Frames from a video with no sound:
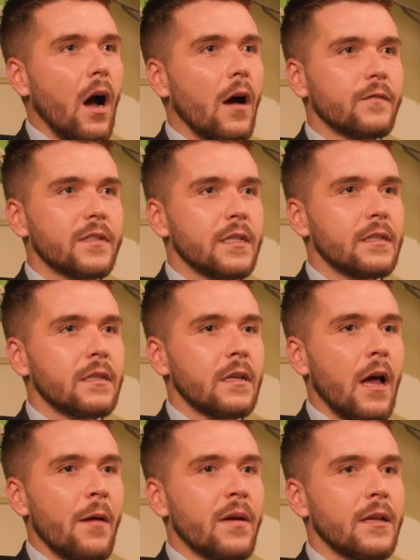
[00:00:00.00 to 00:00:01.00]
A half
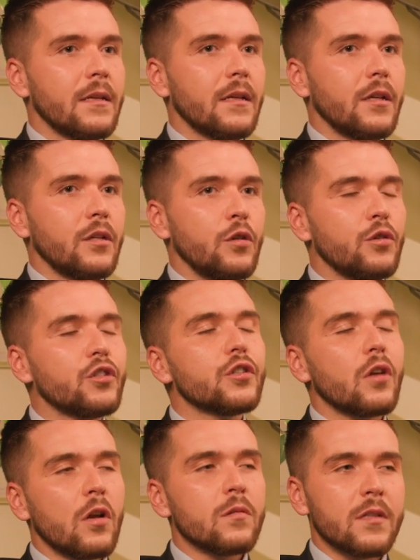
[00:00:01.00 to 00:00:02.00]
decent. I mean, you
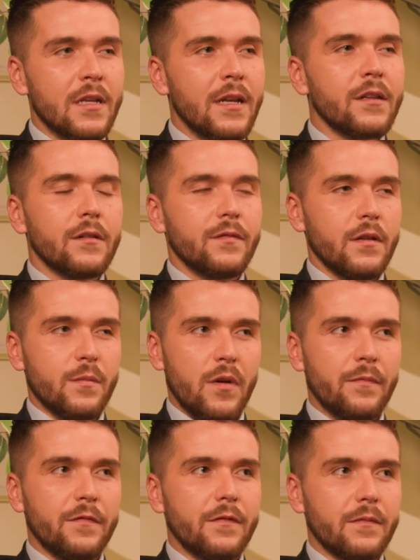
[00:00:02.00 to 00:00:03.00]
should close a deal in your first
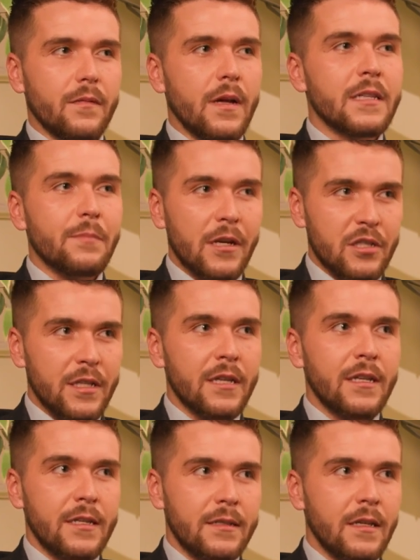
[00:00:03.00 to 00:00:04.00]
month,
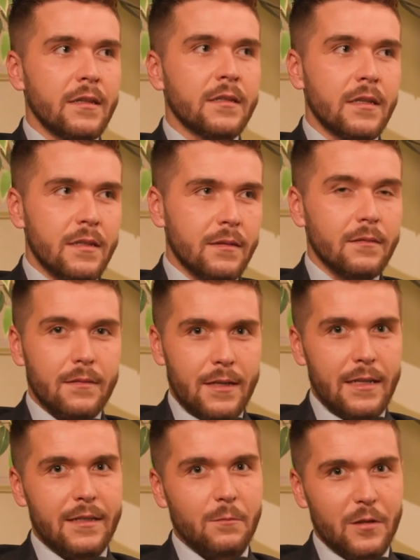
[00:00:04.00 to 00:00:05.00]
especially in leasing. This is
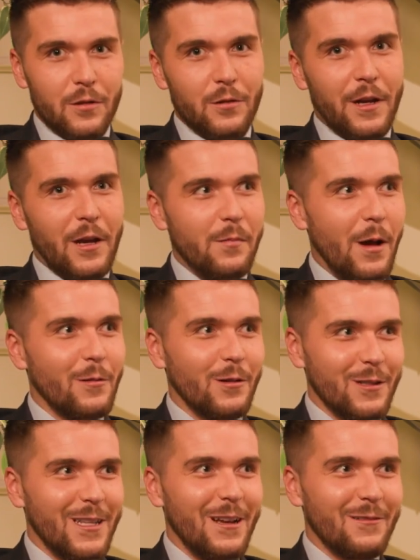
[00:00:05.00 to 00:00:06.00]
leasing we're talking about,
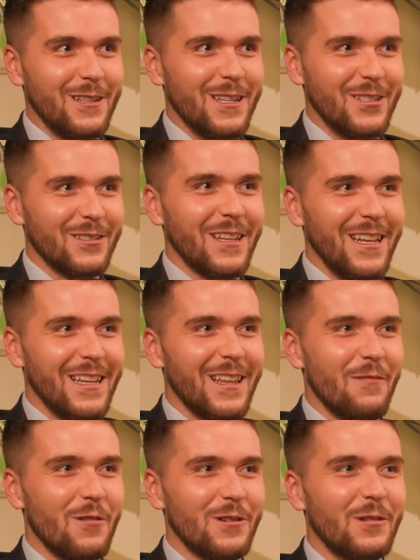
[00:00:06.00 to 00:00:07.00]
not sales. Let's just
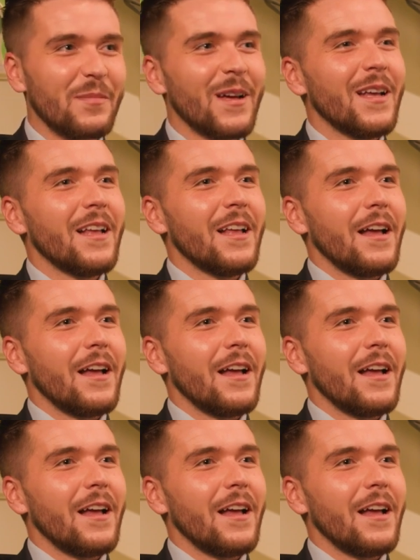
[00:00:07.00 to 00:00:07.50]
clear that one up.